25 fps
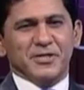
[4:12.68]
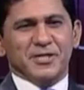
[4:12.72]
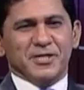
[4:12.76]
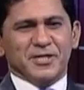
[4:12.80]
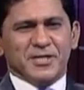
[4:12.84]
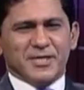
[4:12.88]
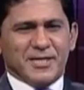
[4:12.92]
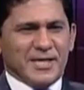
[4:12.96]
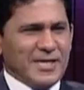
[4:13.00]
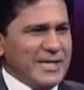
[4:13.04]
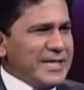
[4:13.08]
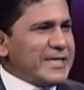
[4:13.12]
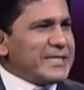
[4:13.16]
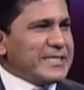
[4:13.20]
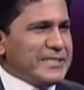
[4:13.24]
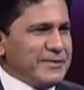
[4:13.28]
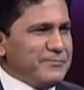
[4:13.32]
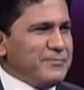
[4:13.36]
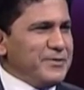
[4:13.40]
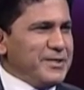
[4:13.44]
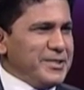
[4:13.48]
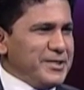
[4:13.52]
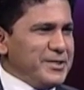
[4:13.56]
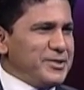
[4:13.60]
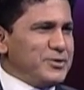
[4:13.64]
yes.
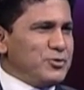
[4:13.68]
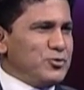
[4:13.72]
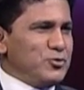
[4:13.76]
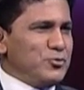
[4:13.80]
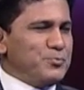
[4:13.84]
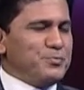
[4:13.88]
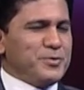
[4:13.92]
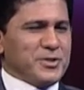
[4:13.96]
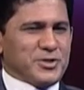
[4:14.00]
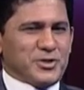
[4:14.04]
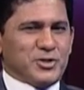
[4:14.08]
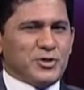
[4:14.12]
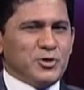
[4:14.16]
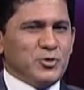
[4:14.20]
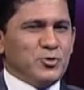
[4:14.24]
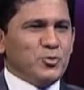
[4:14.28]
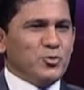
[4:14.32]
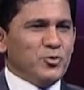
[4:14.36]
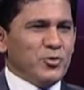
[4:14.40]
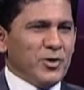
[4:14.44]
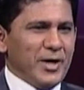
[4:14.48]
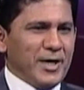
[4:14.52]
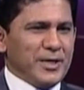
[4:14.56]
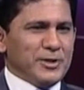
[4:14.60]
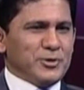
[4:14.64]
collectively to yes. pursue
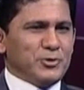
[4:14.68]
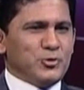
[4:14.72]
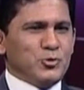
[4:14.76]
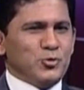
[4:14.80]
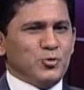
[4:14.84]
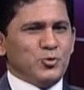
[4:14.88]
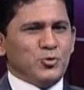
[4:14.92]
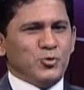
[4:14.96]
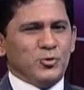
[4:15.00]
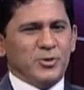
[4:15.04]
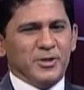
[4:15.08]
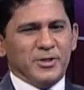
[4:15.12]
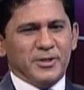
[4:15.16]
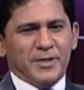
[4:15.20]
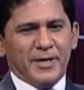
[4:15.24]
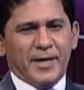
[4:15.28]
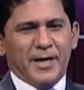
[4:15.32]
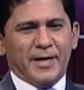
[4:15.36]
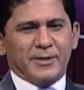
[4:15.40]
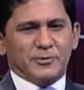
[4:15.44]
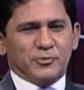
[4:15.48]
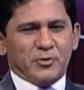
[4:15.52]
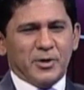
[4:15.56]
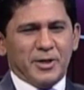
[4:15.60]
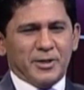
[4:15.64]
and to
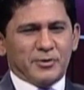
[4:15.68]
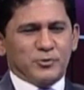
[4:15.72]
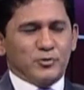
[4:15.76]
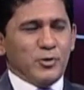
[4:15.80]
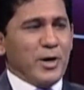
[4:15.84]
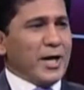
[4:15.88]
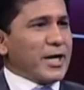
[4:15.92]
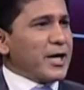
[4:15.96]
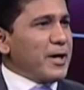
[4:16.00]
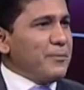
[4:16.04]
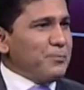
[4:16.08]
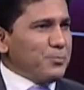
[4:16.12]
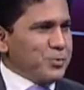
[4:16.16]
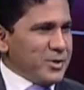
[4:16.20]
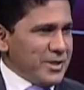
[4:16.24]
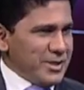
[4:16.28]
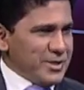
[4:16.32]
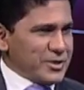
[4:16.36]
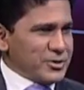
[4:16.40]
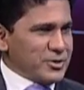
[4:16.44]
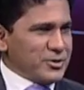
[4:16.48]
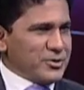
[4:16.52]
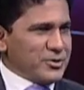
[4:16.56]
and, yes. and to accomplish,